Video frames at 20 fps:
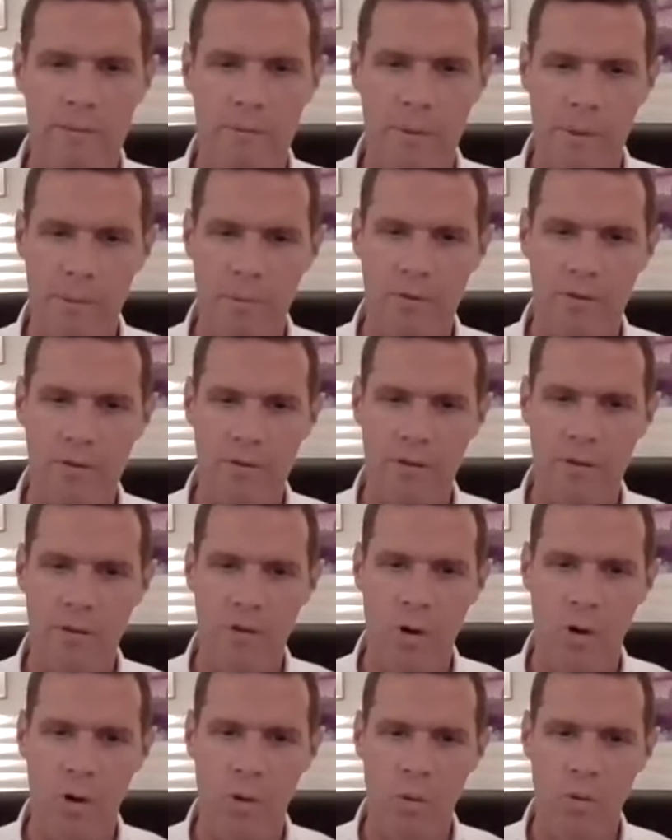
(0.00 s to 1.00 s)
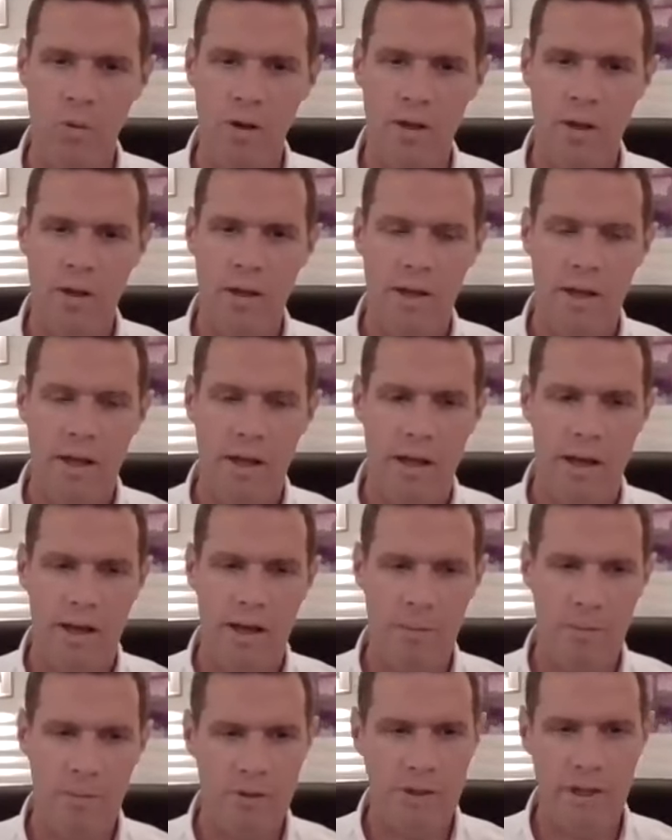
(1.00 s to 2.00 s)
I mean, how many people do you
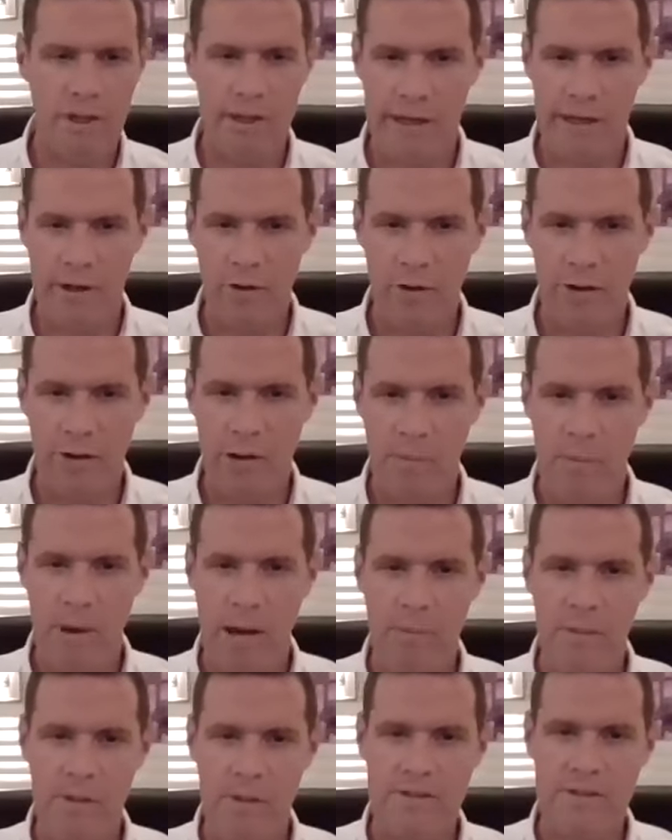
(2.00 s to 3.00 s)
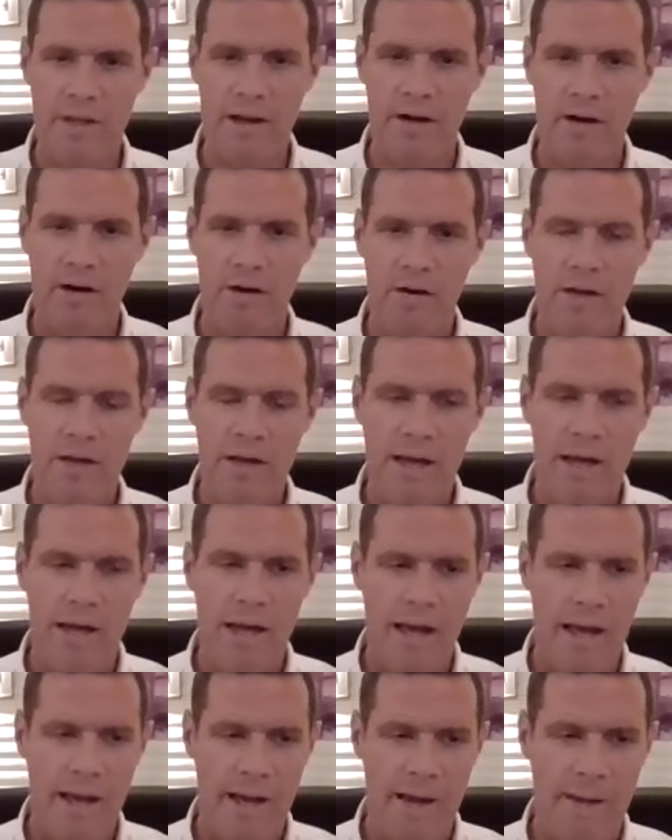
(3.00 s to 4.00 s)
know, and particularly looking at
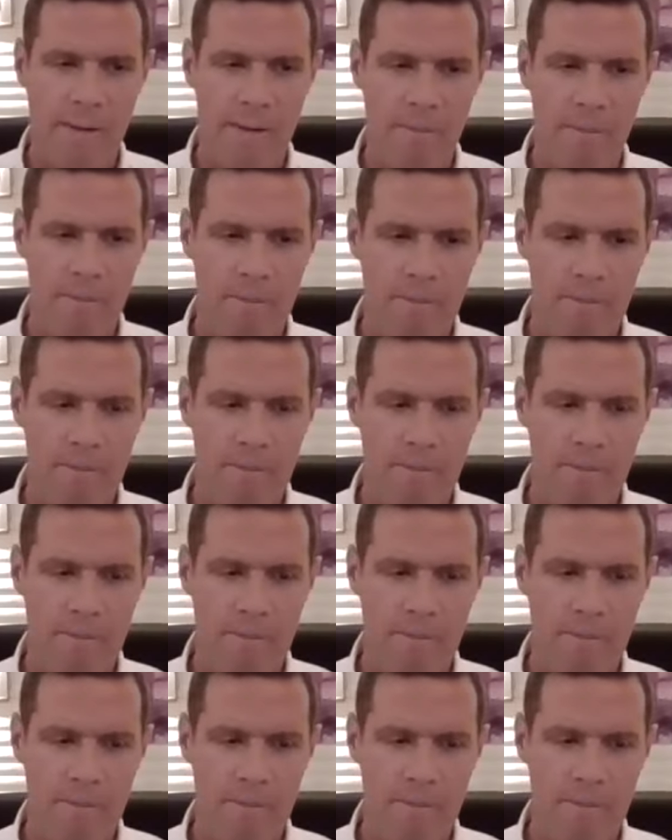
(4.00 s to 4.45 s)
mammies, that are